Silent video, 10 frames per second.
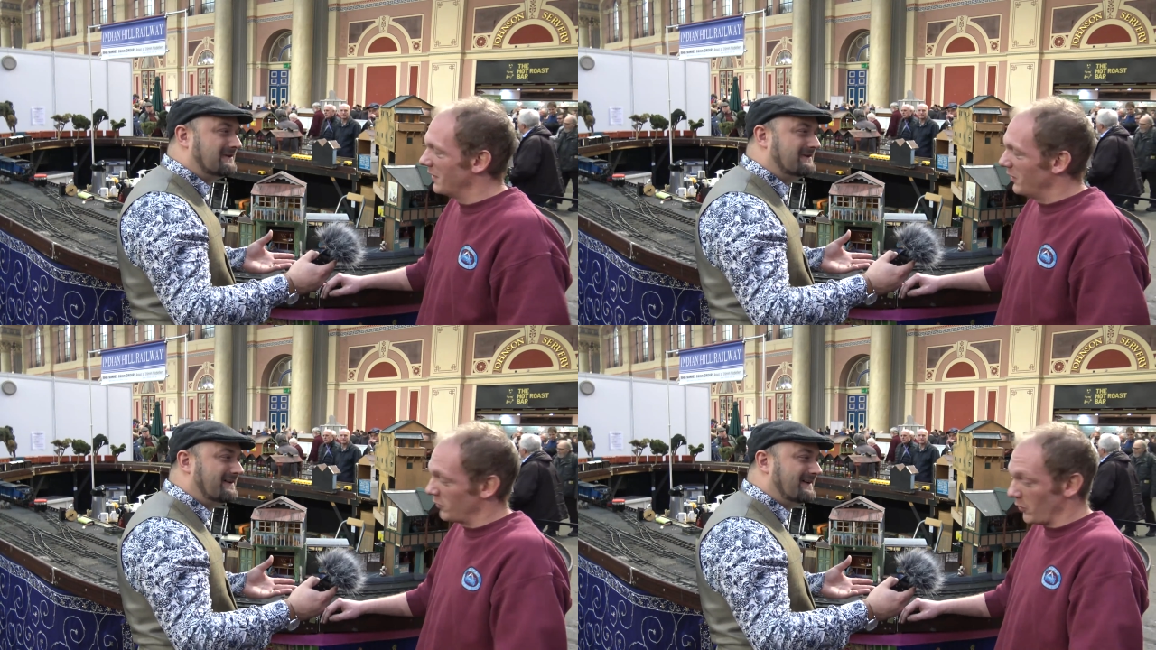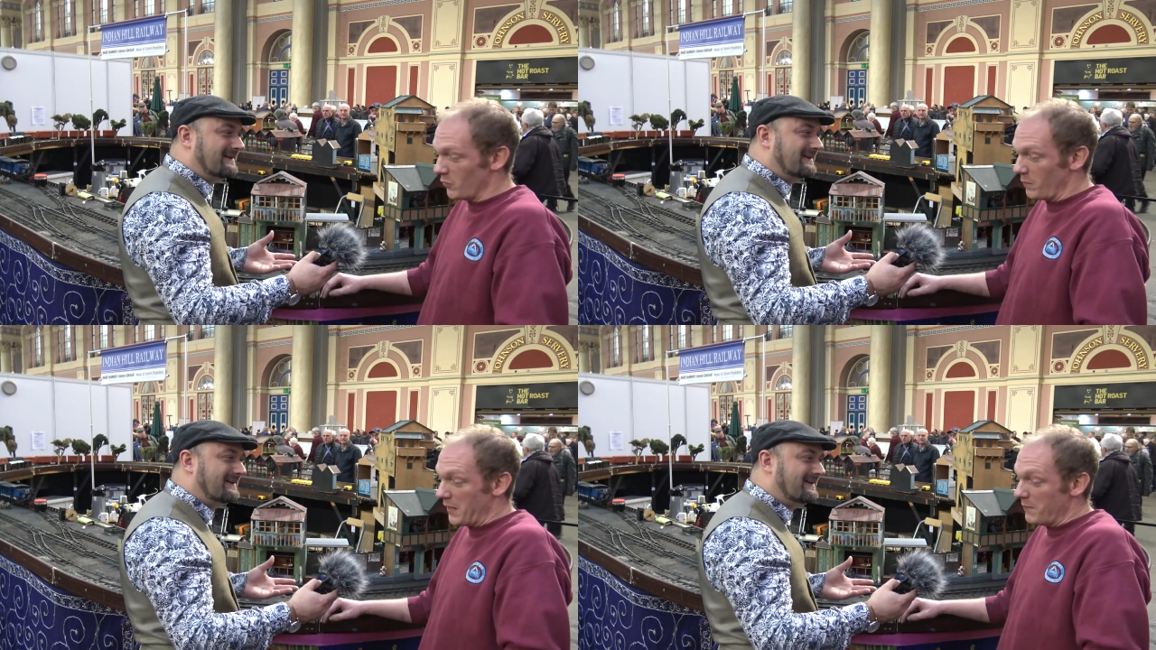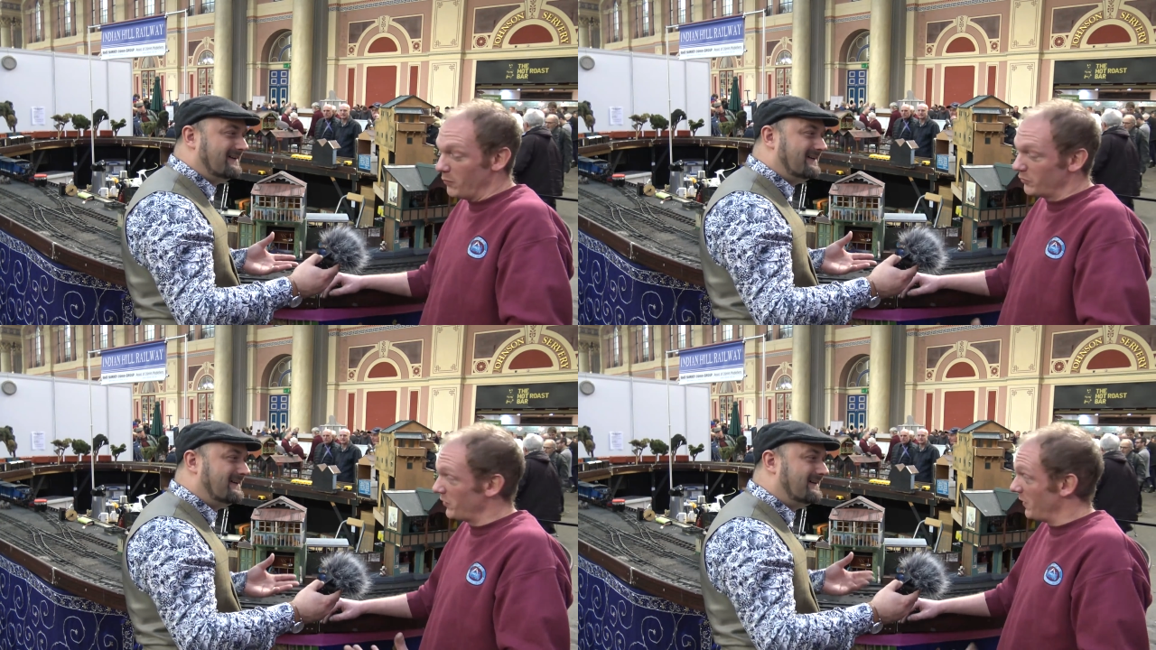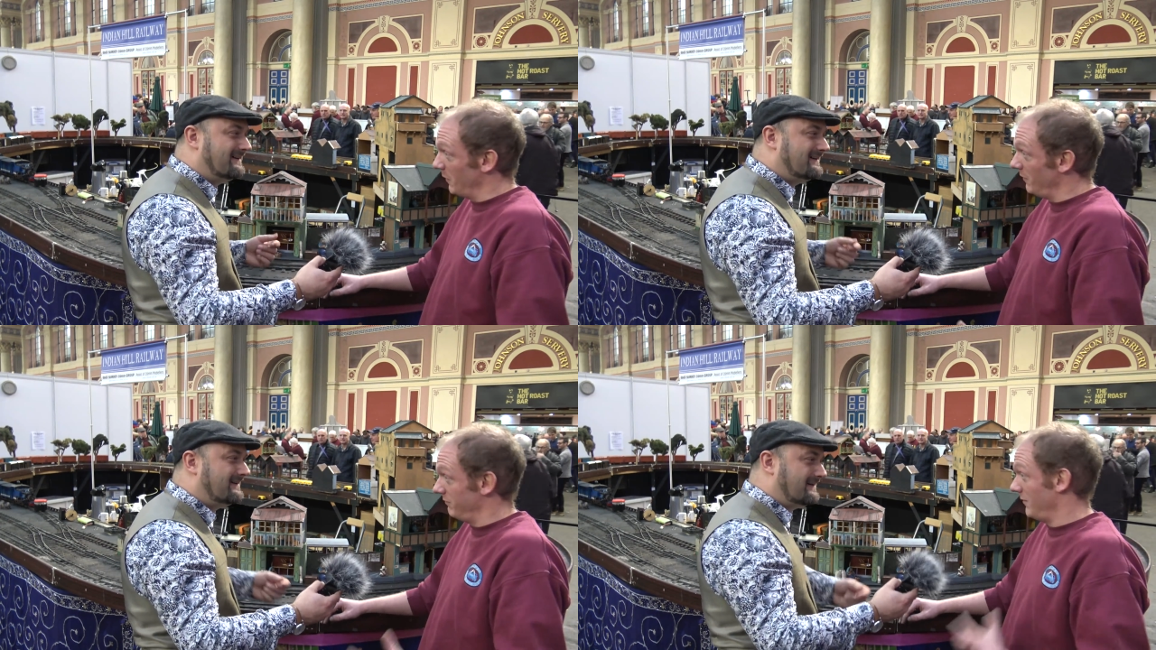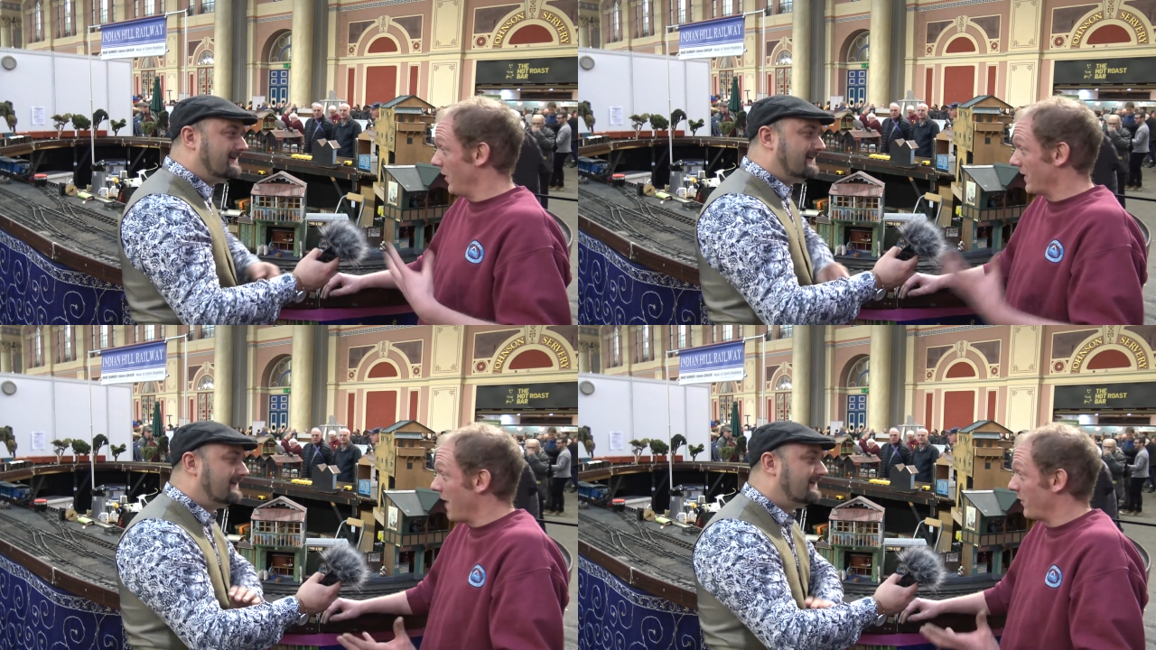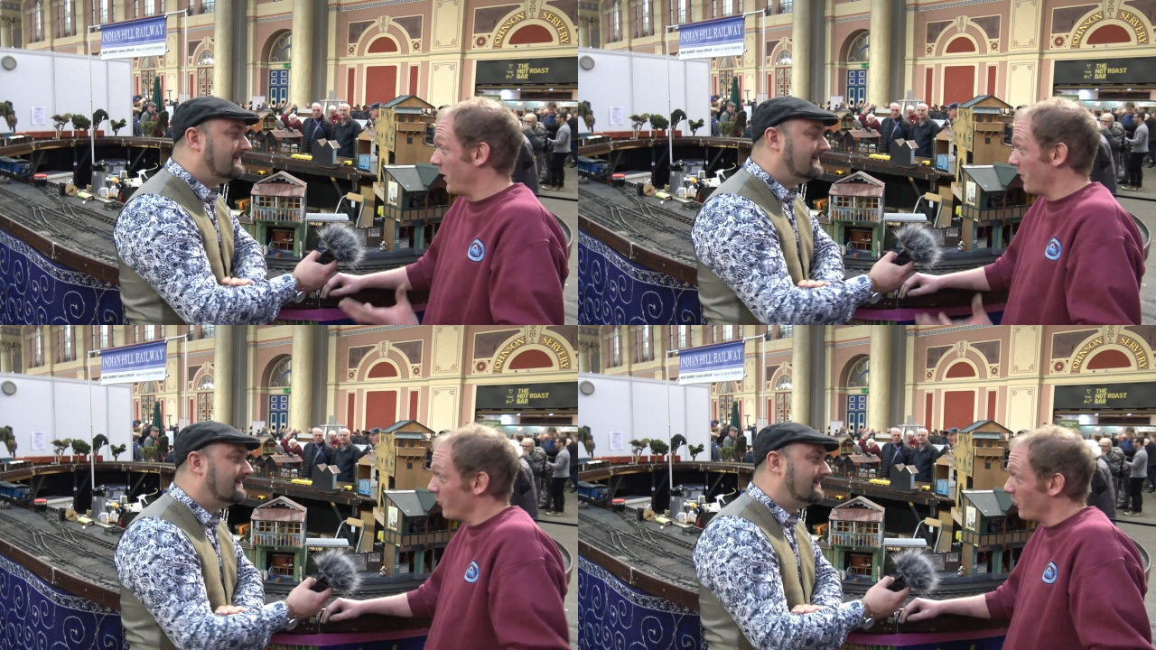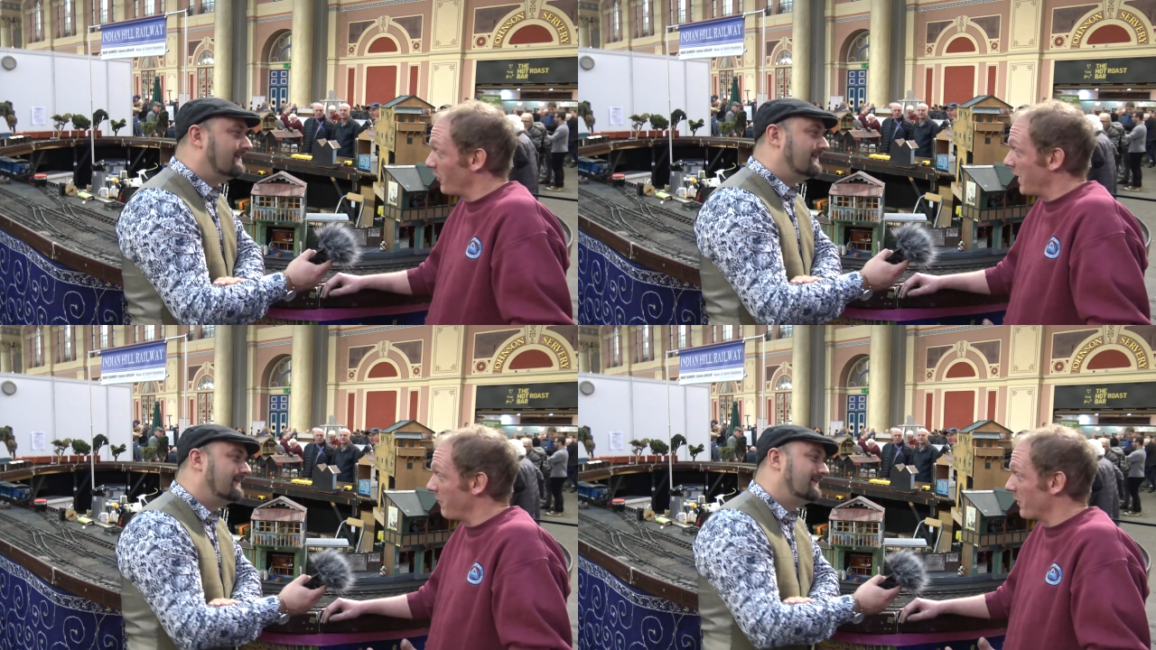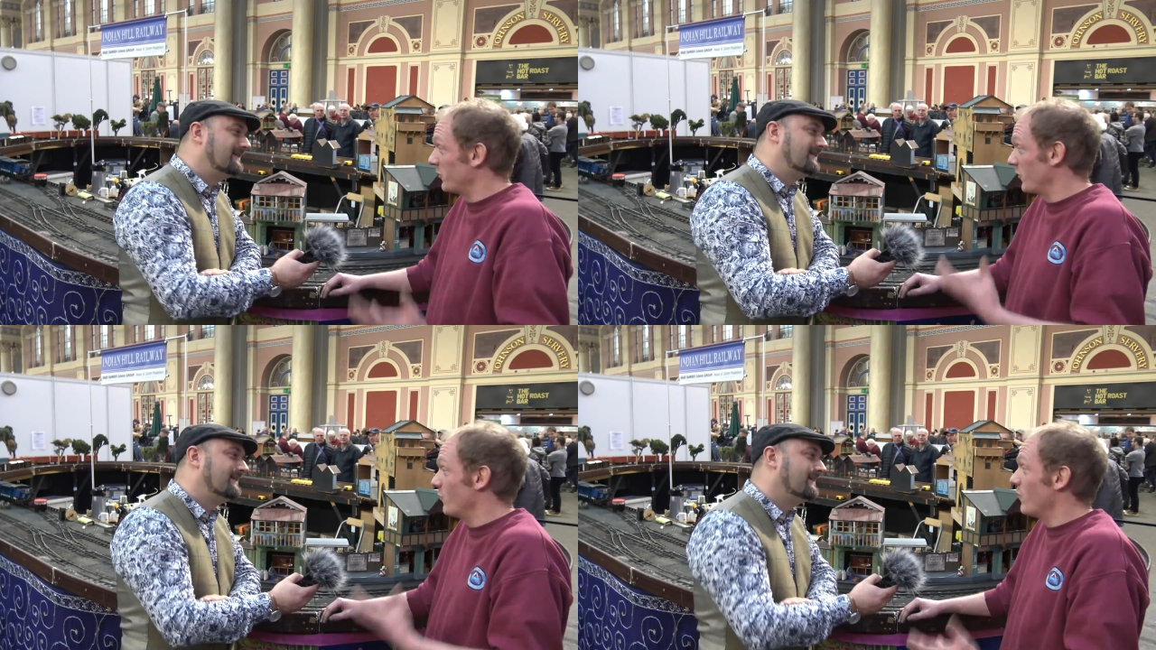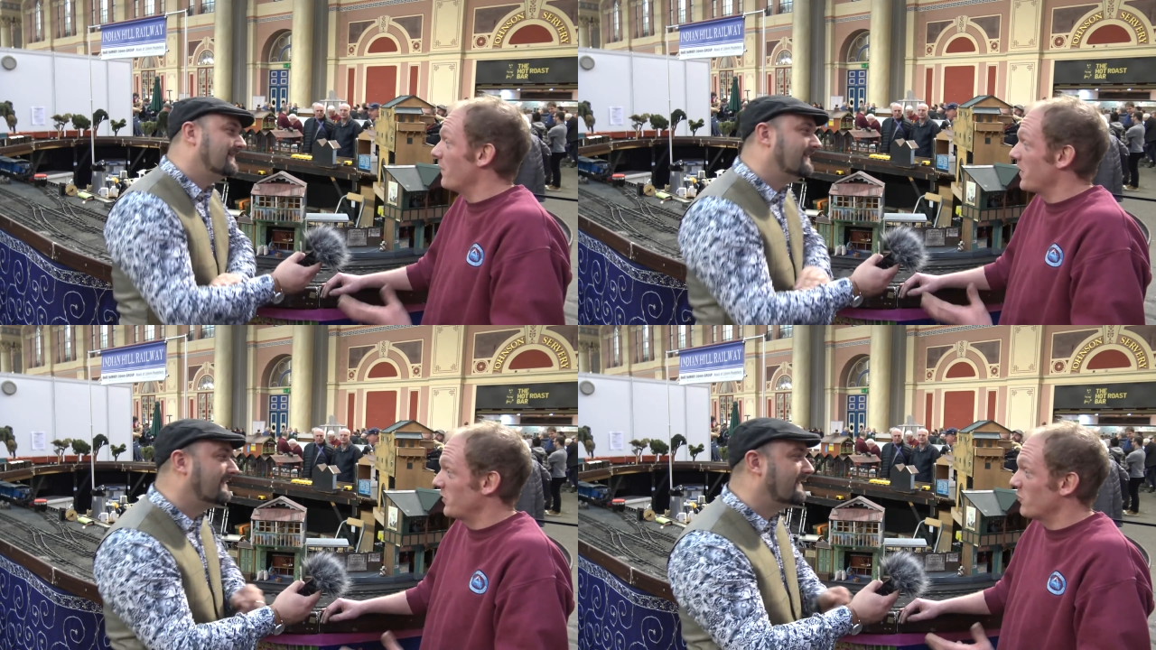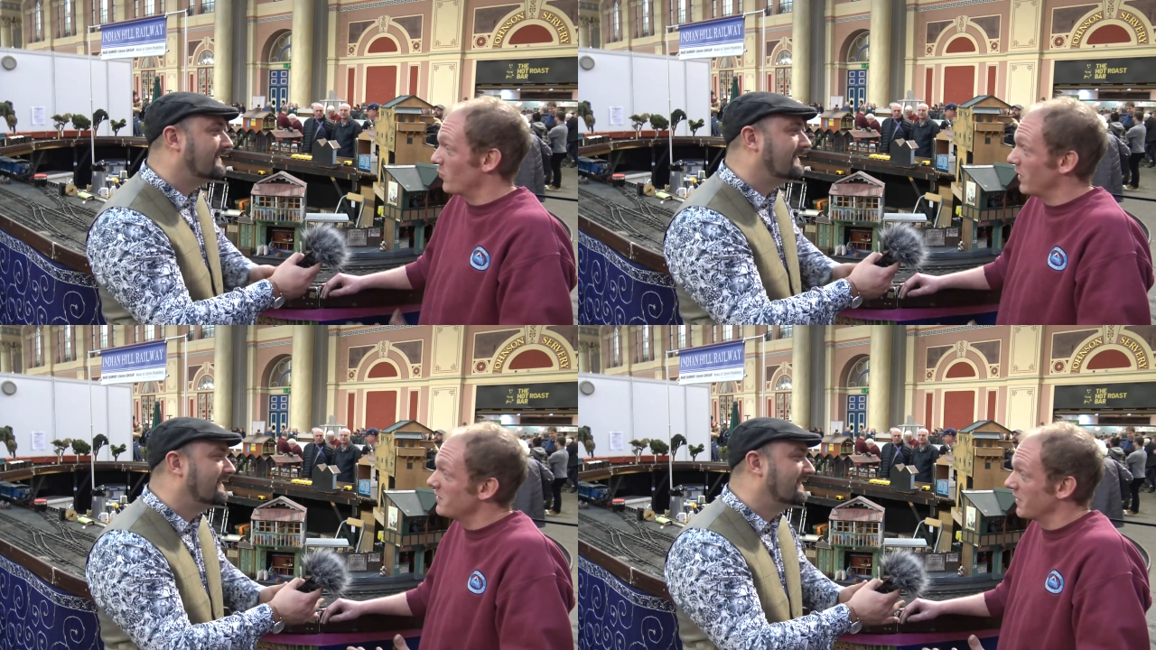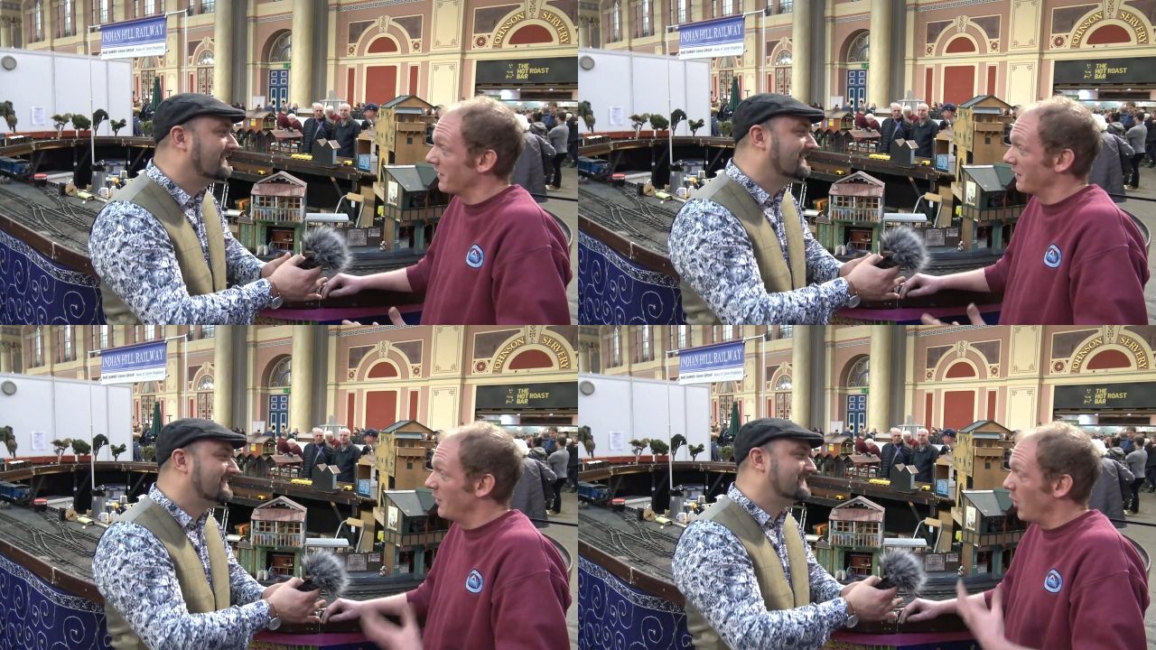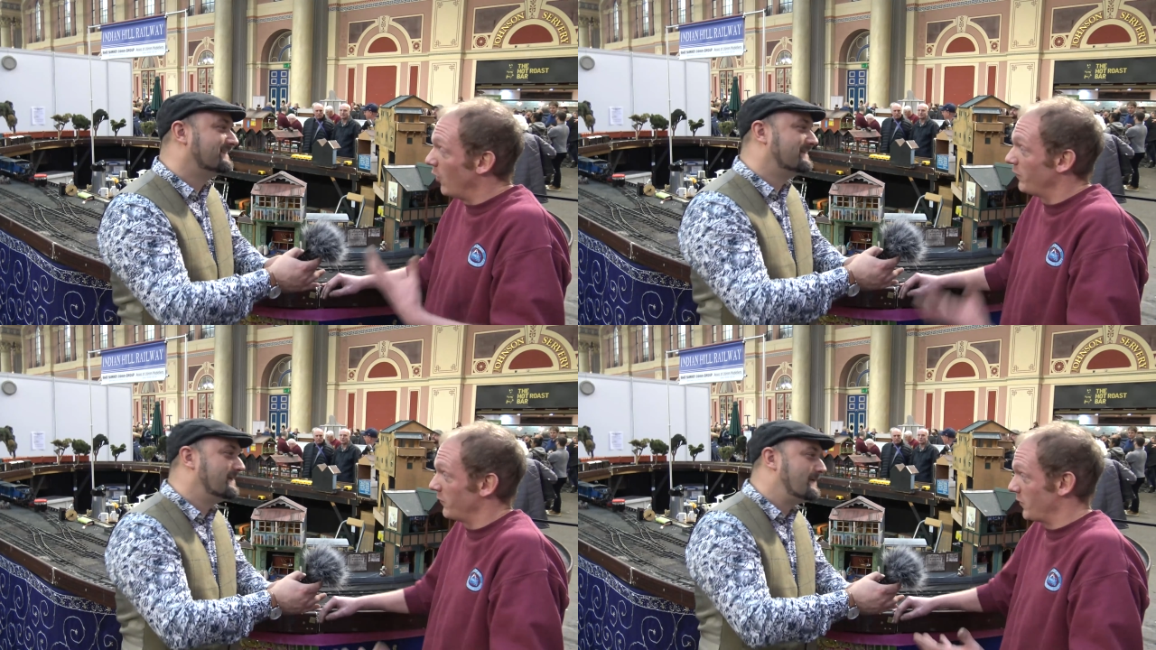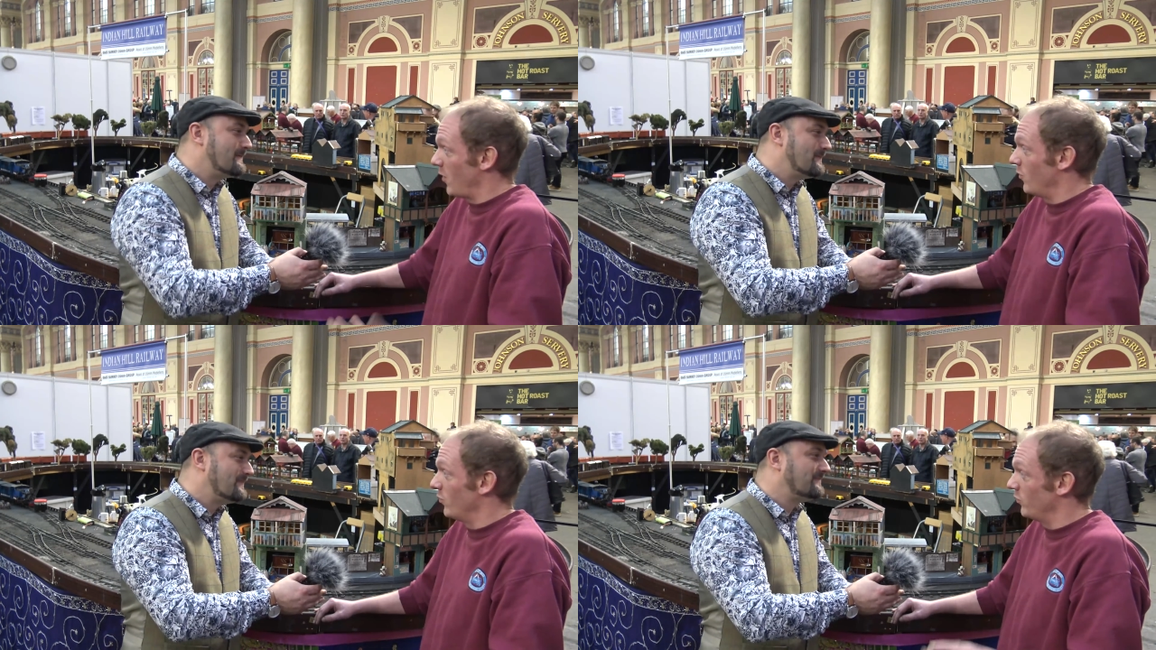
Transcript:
Speaker 1: So people still, I gather, in rural areas still run their central heating off of coal,